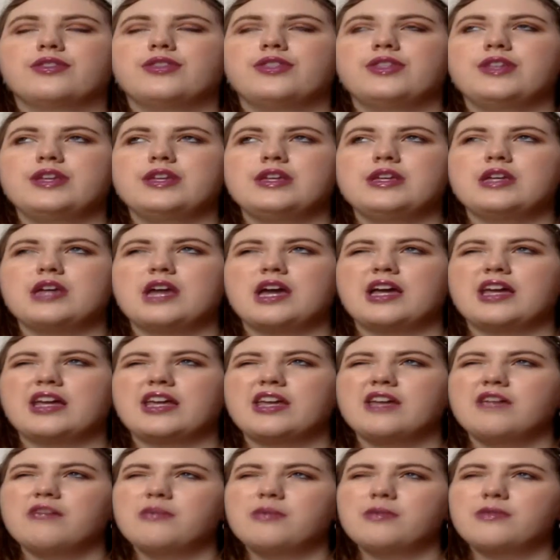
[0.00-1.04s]
I
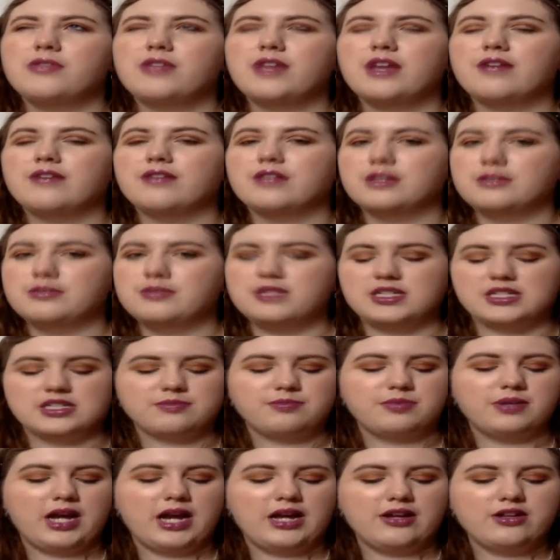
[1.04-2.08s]
can't remember if they have lipsticks,
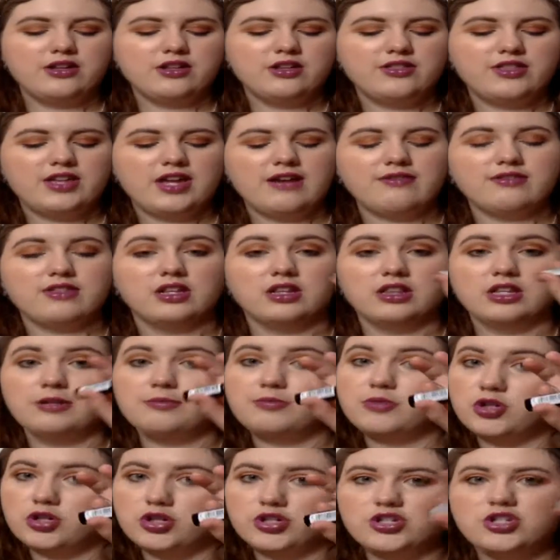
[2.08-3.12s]
but I know that they have the lip
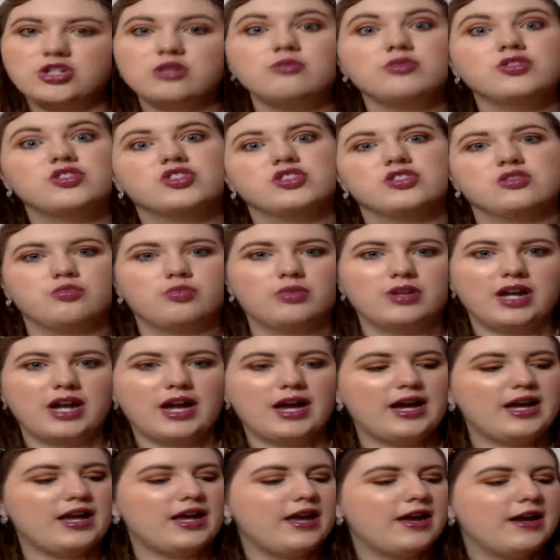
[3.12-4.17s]
cushion, which is what
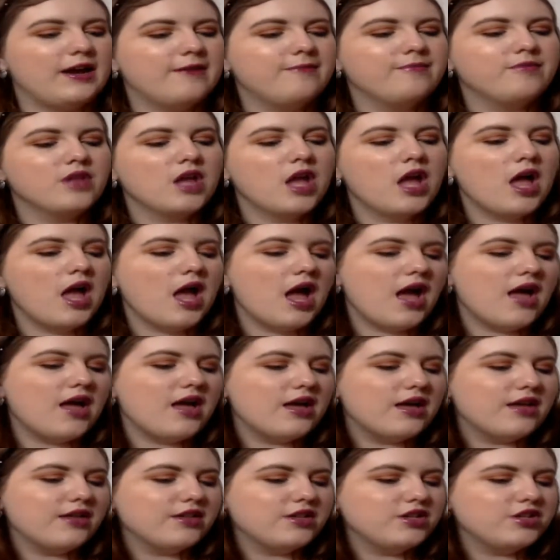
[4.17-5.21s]
I have.
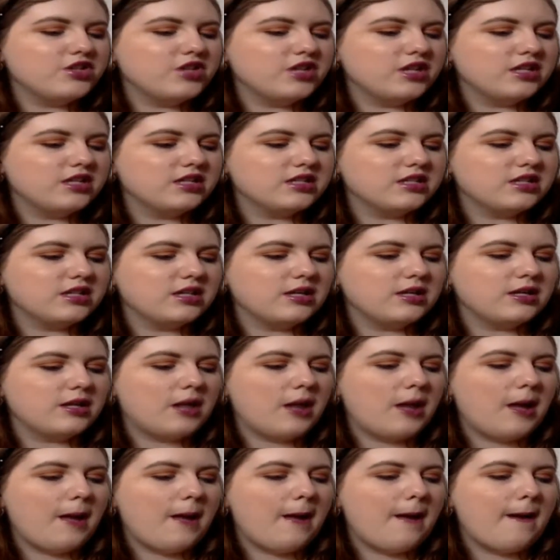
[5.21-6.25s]
And this shade is in
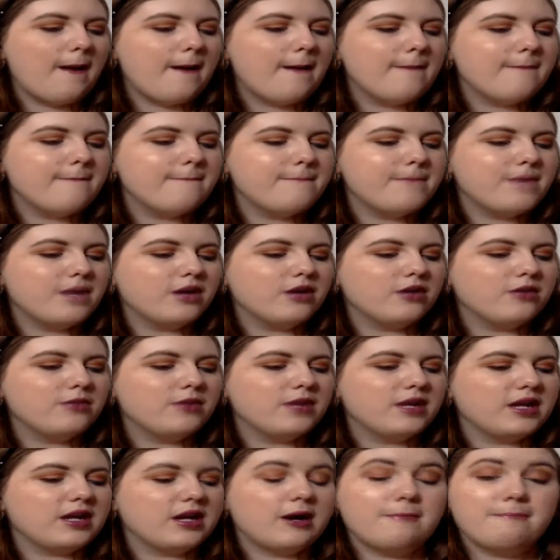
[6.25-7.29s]
Better
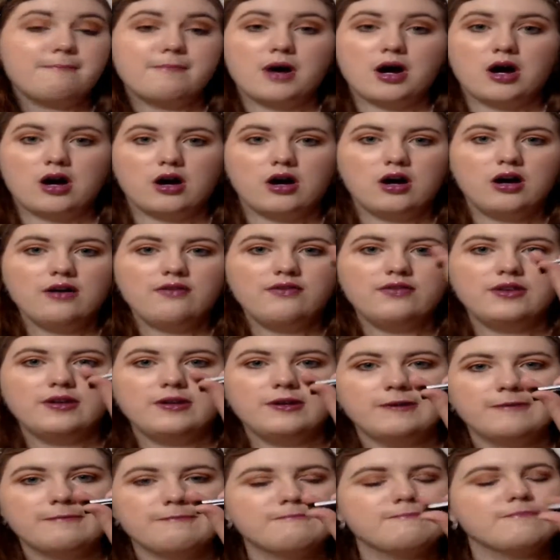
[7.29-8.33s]
Make a Mauve.
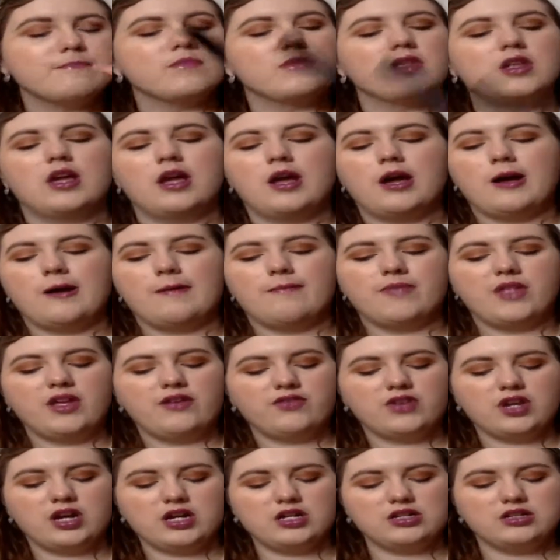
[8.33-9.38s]

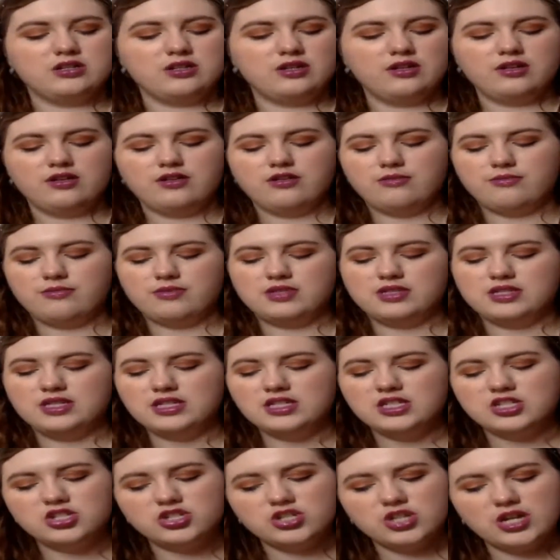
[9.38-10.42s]
They've got
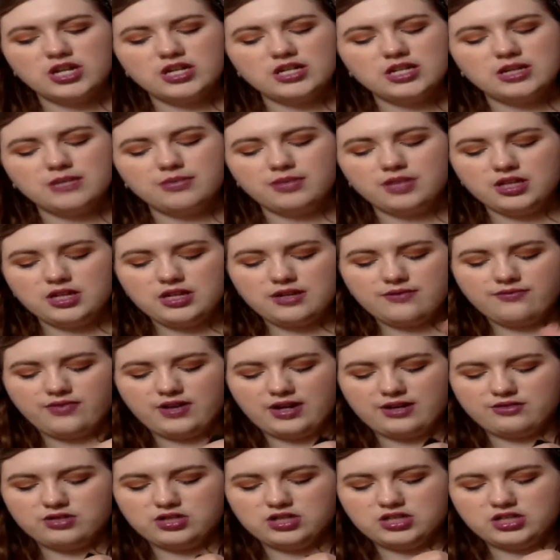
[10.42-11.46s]
six shades, I believe,
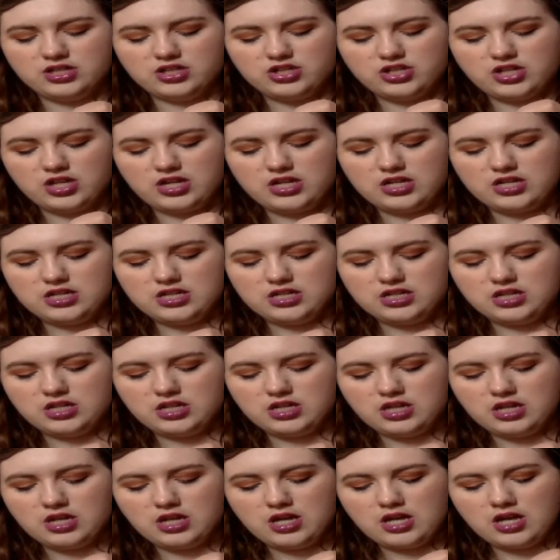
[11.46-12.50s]
five or six shades.
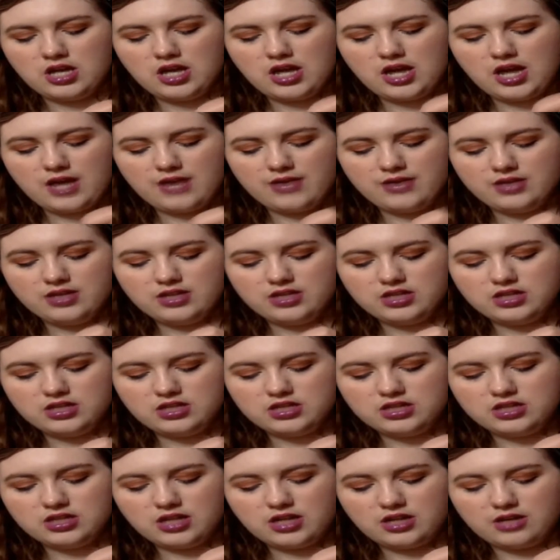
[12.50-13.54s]
And this
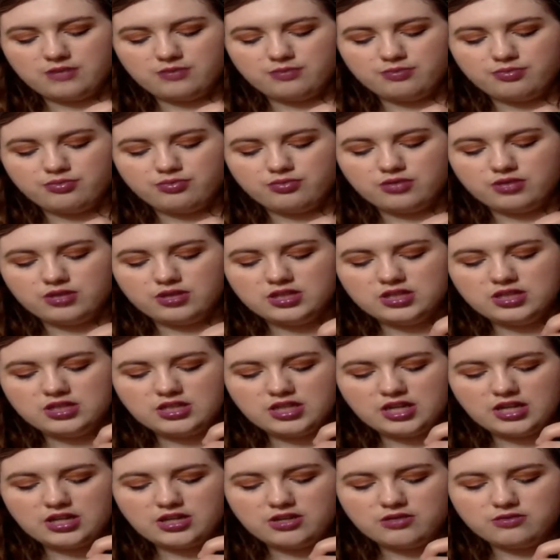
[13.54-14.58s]
is
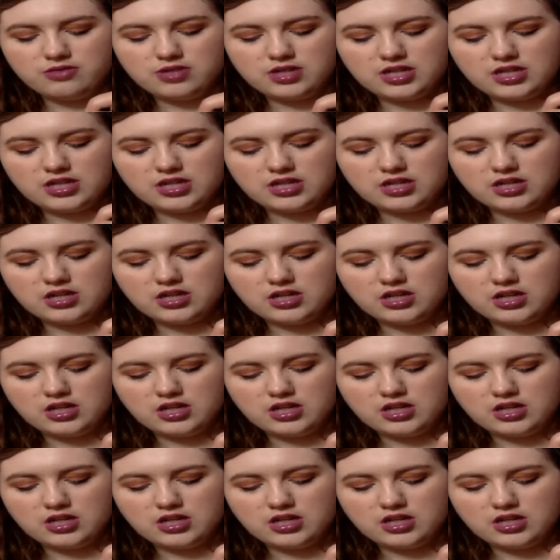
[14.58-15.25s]
a unique